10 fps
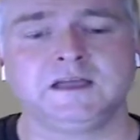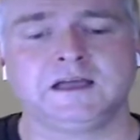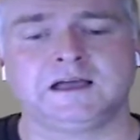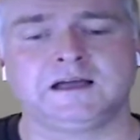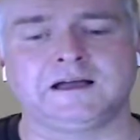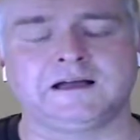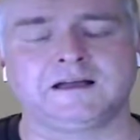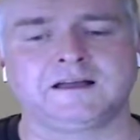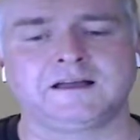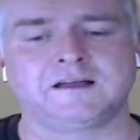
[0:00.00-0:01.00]

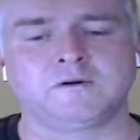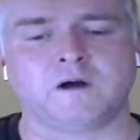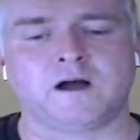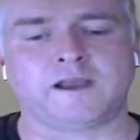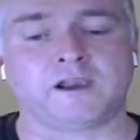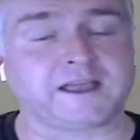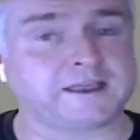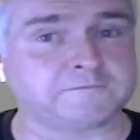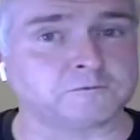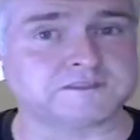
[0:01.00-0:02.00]
I'd like
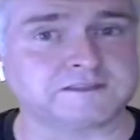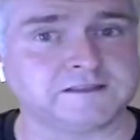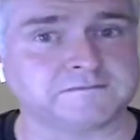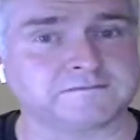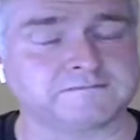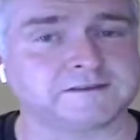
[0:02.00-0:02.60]
if the